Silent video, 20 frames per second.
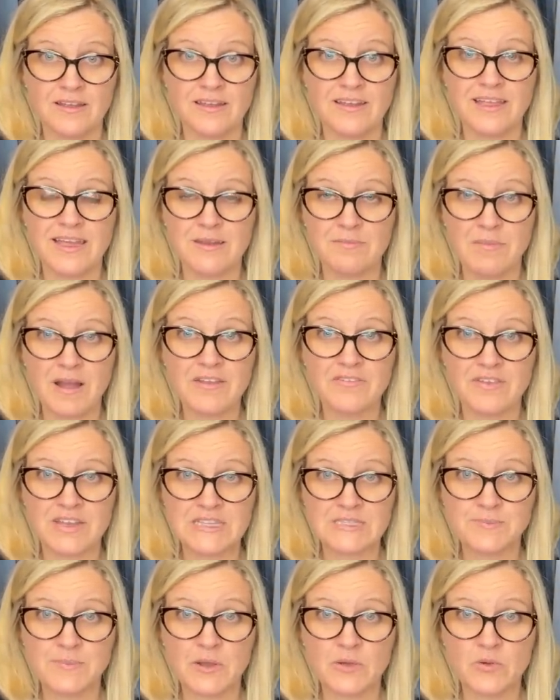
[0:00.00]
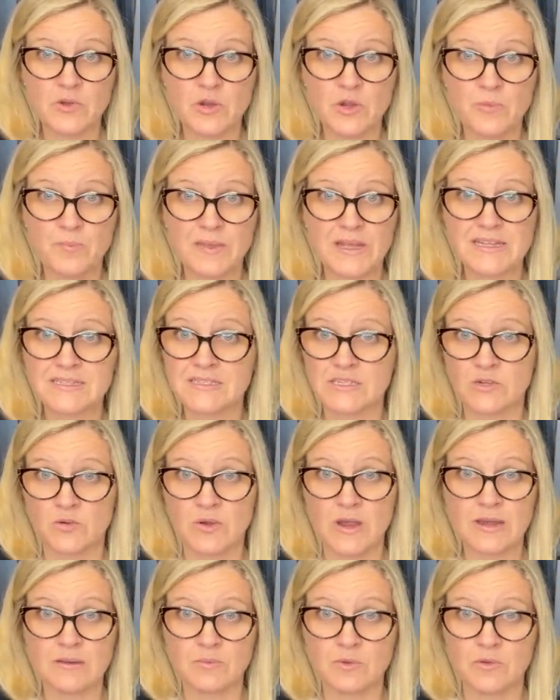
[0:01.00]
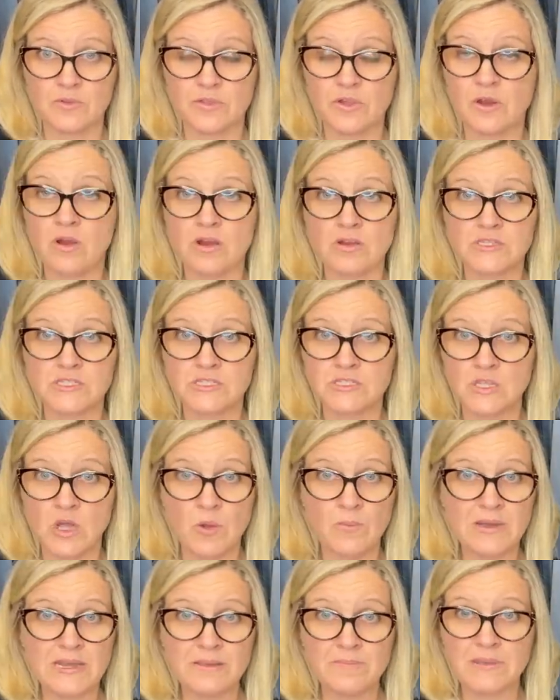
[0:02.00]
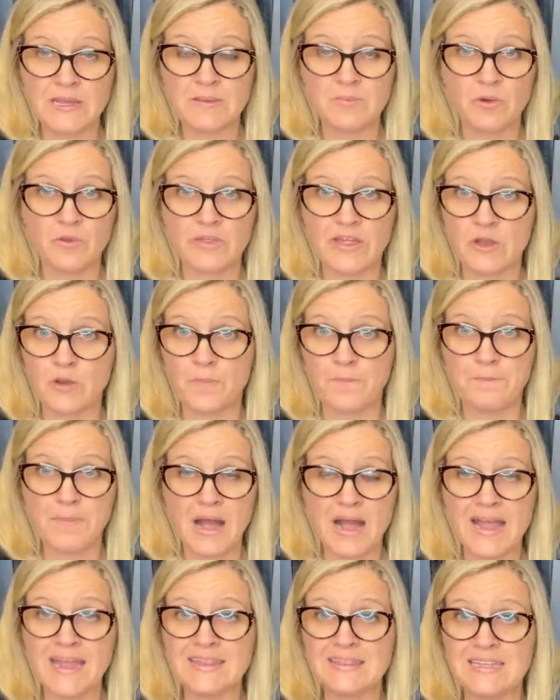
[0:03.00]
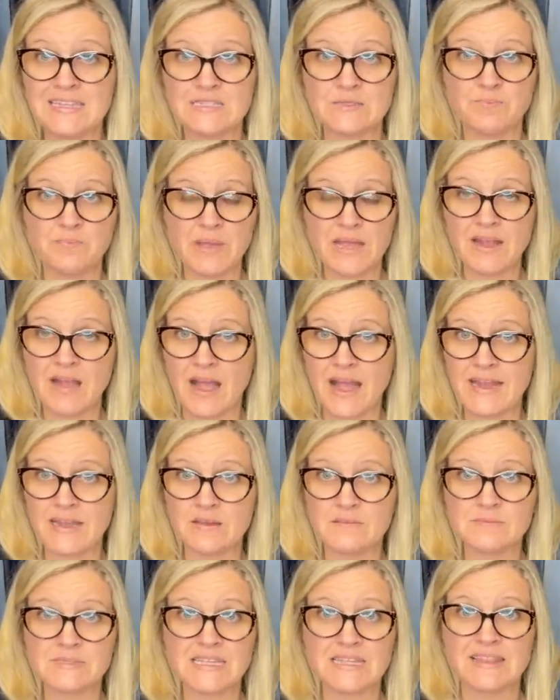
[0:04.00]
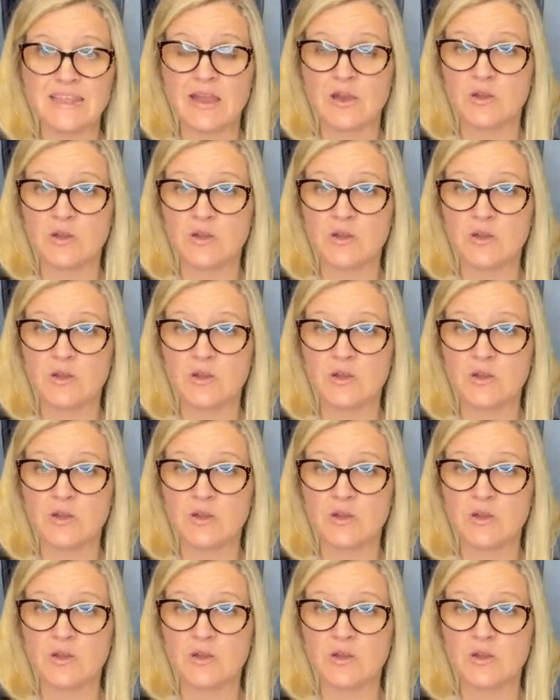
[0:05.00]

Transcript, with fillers: in my Facebook group, it's incredible. There are so many people that are buying these big items and they